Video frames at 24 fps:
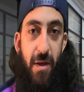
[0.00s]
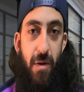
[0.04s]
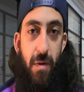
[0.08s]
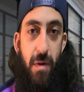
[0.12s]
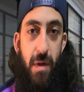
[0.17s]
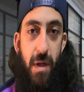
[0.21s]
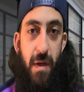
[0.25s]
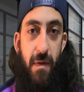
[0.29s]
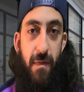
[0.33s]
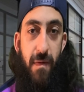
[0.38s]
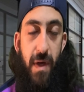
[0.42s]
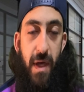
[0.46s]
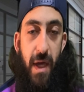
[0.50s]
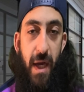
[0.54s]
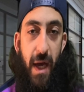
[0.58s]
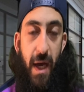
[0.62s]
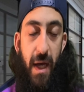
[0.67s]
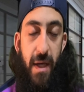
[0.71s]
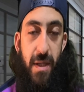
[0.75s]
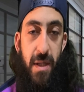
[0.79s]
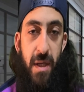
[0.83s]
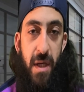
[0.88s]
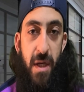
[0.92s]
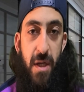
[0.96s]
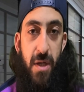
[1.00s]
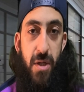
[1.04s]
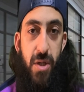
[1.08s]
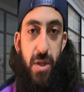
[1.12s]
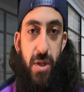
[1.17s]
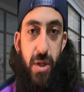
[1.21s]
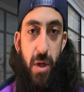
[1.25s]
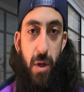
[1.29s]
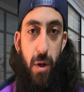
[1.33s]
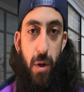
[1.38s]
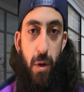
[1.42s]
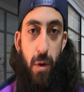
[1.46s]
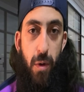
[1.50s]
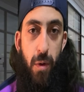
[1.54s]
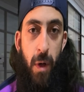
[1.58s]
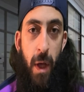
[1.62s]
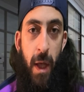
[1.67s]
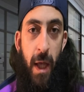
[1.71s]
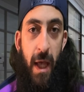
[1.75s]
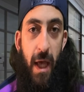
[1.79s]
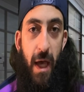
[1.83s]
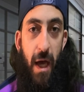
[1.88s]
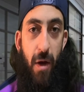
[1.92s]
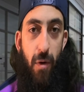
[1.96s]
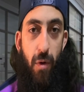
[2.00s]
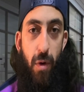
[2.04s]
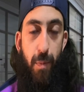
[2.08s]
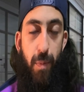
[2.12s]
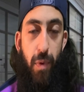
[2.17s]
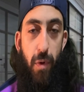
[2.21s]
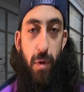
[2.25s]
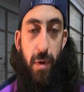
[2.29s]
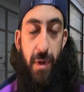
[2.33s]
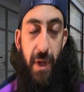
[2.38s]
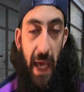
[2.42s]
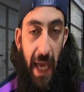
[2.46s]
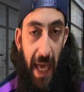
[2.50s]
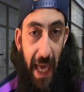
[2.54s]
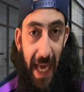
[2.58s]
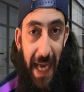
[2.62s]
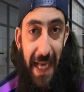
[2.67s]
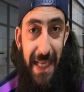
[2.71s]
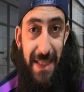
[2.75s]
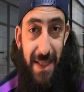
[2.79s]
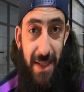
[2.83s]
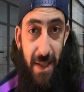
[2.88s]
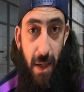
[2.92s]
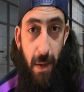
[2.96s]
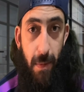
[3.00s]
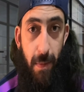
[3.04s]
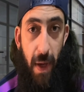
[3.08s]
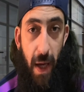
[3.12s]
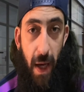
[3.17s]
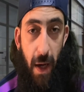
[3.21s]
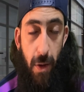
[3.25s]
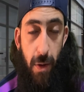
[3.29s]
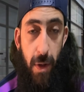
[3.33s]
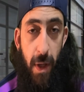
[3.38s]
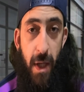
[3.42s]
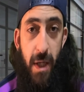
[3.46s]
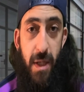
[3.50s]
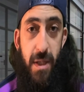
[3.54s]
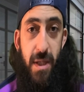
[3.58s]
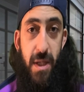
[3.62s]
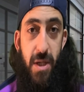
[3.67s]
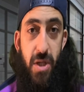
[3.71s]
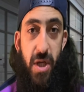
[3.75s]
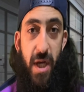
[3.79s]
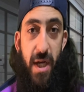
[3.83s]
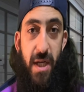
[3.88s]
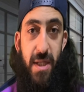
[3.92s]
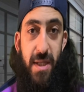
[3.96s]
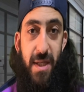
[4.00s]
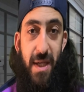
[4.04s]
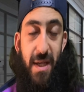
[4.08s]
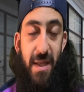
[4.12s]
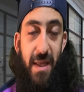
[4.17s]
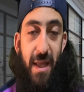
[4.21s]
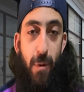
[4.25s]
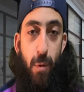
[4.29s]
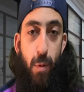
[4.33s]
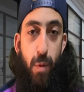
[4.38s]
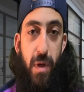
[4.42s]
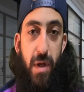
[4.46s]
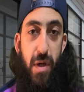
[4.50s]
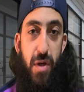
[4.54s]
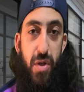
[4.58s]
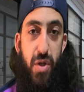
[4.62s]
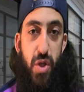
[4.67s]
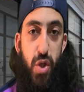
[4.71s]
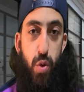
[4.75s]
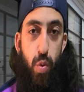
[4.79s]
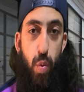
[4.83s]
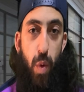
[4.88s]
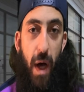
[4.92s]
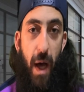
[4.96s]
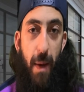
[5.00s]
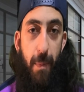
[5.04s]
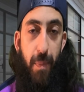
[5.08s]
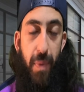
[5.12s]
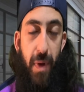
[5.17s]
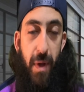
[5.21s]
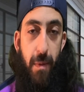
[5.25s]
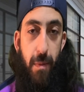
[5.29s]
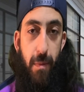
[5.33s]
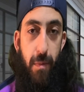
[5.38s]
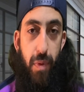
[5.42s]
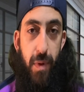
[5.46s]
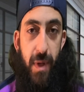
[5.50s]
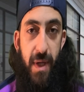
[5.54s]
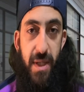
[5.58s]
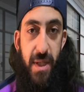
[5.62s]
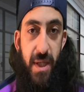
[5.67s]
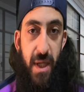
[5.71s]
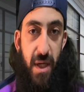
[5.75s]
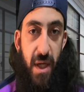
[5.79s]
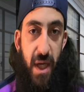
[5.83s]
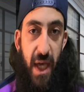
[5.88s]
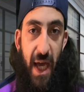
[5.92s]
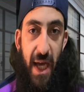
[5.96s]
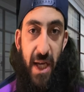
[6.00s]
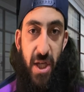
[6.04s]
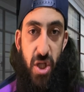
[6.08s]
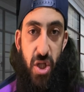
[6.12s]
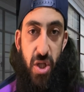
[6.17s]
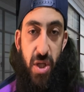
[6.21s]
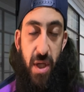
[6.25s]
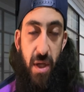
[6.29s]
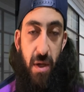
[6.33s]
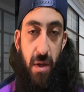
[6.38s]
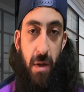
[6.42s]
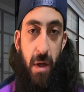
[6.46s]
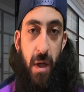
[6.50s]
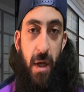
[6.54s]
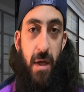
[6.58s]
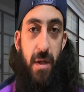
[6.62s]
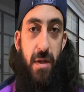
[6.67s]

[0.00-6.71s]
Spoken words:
Levy has. So a report has come out suggesting that we could swap him plus a cash deal